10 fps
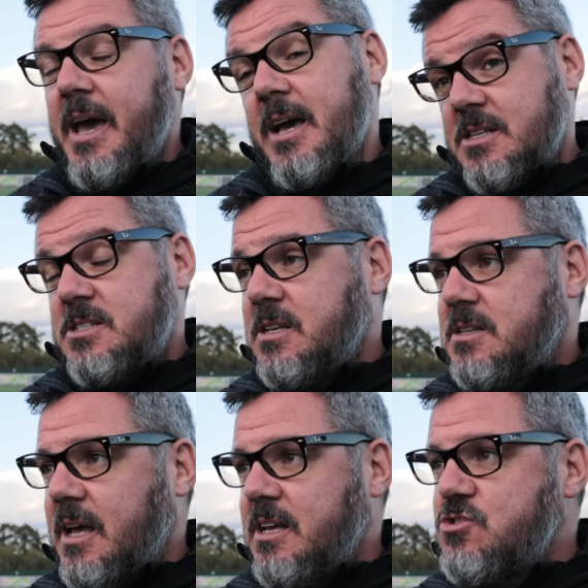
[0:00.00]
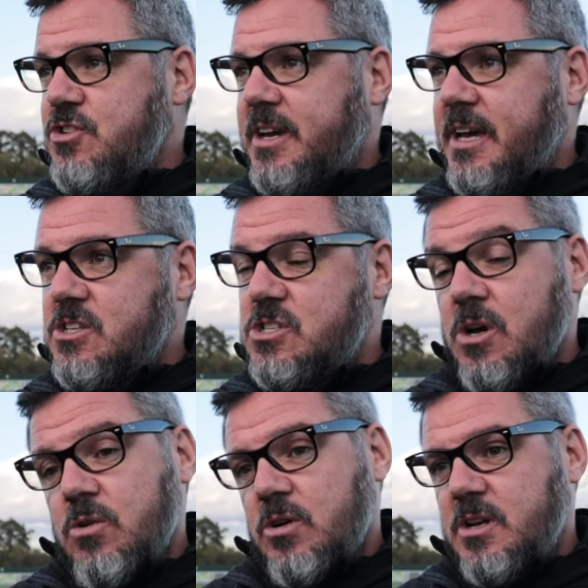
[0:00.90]
Yeah, it's, it's, that injury again.
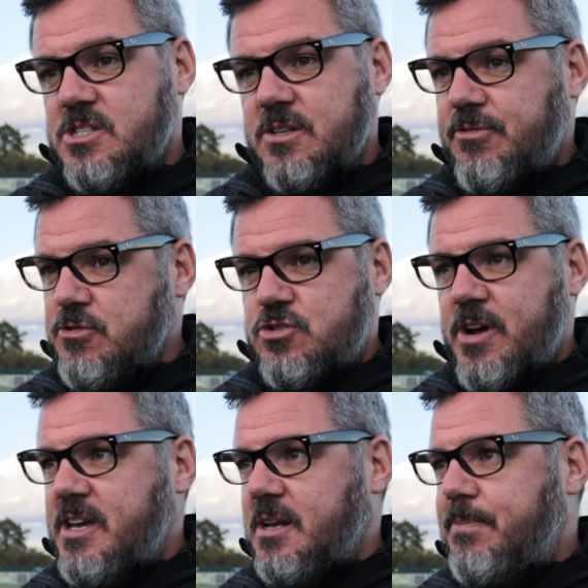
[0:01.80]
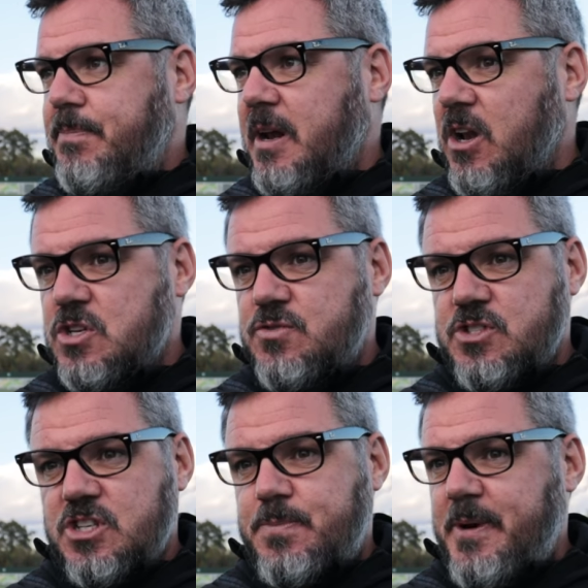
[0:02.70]
So look, listen, frustrating. Big loss for
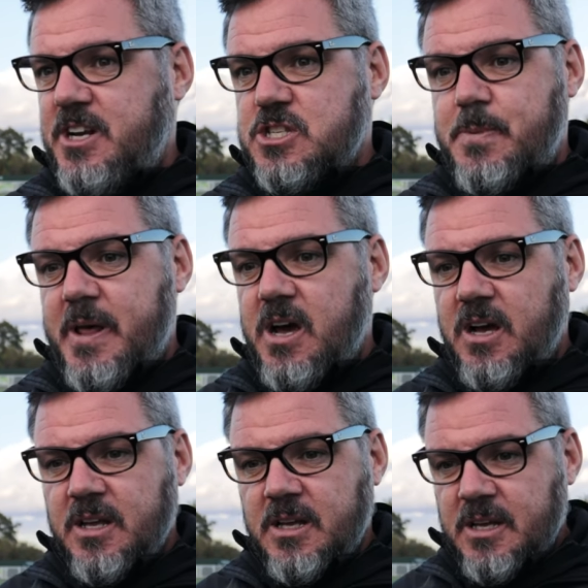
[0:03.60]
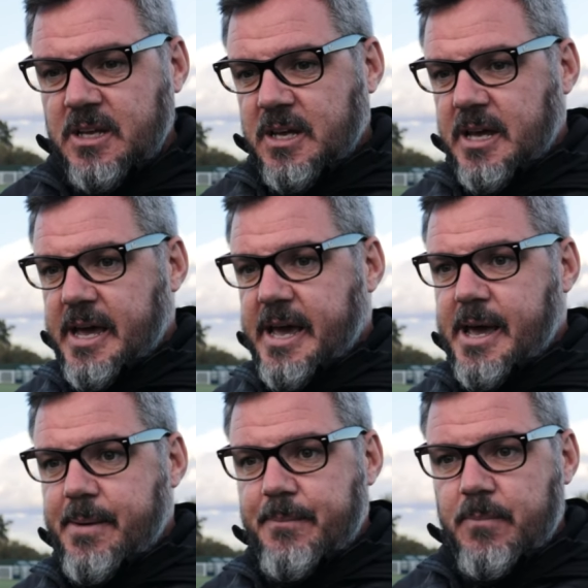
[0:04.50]
us, experienced player.
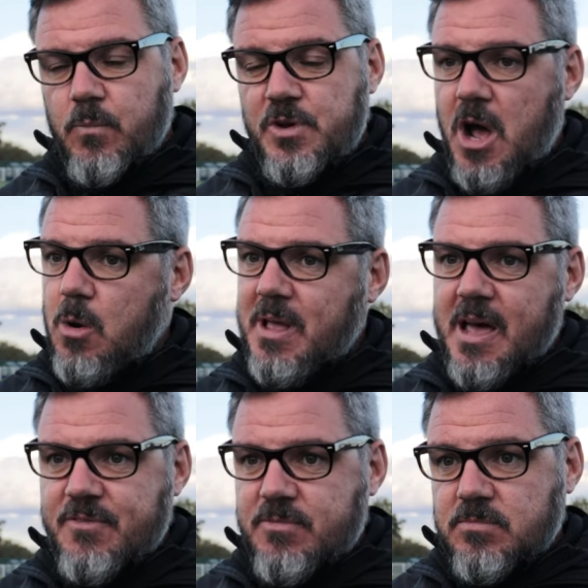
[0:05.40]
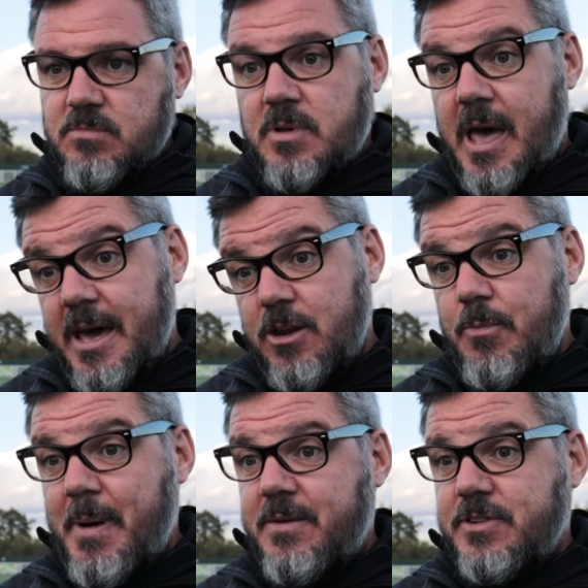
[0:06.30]
Um, we'd hope to have
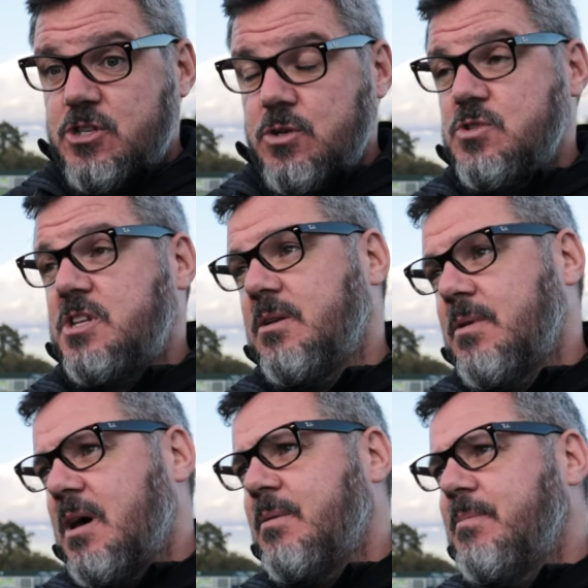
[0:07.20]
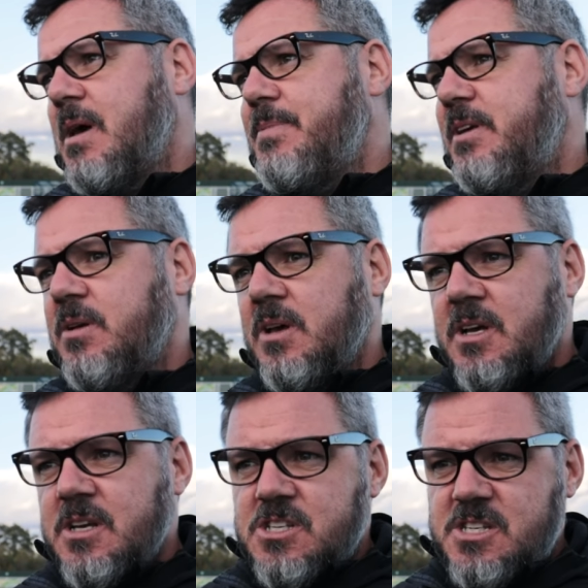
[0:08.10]
Carnew back for Tuesday and, and, maybe
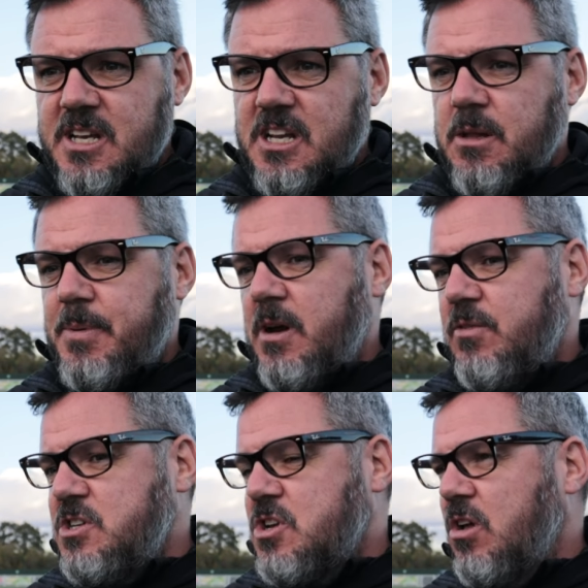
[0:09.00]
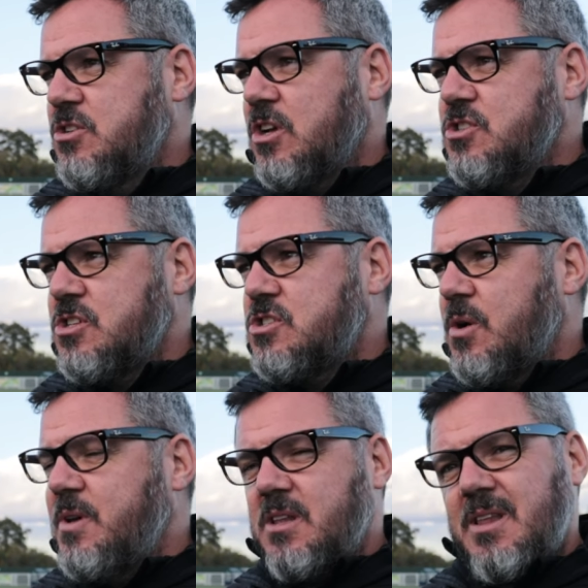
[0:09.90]
see a little bit of Reese Hall Johnson,
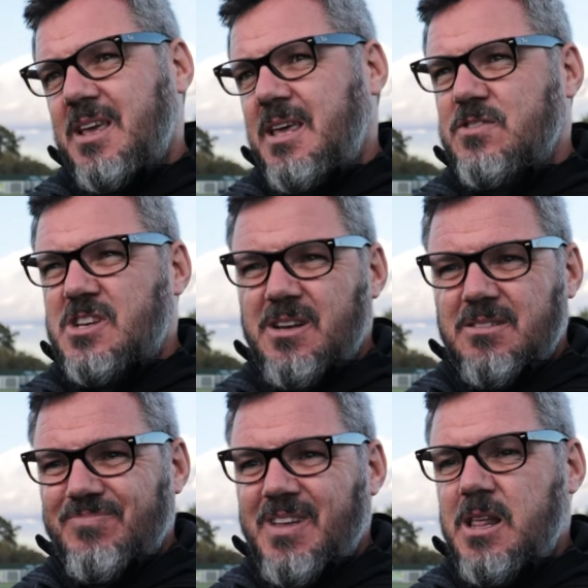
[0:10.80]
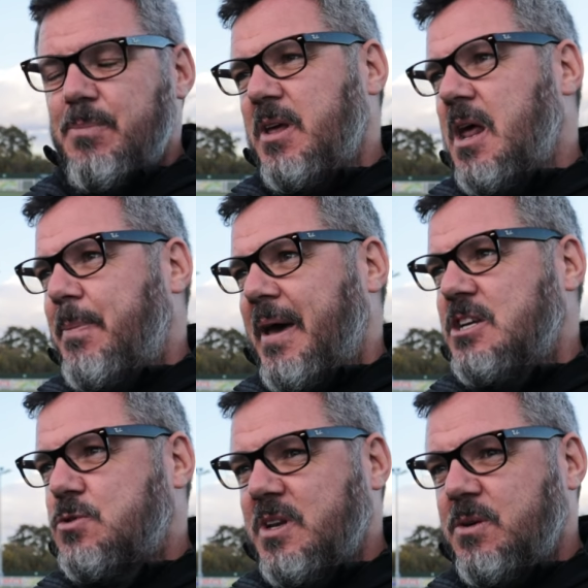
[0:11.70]
so he, they can give us a, a, little bit of their
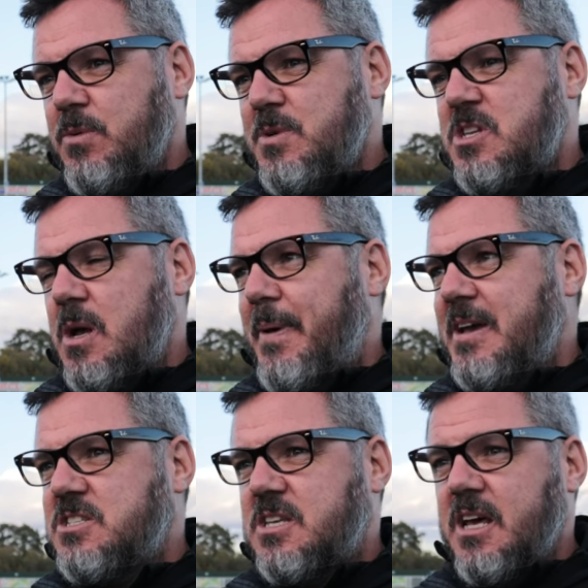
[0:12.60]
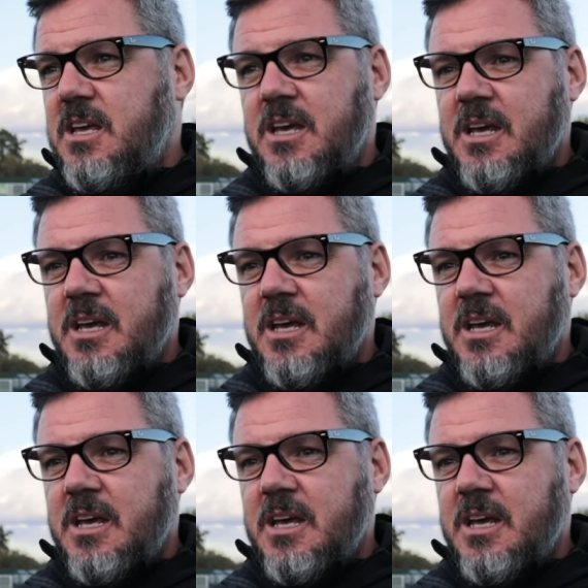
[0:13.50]
pace. We, need, we missed their pace today.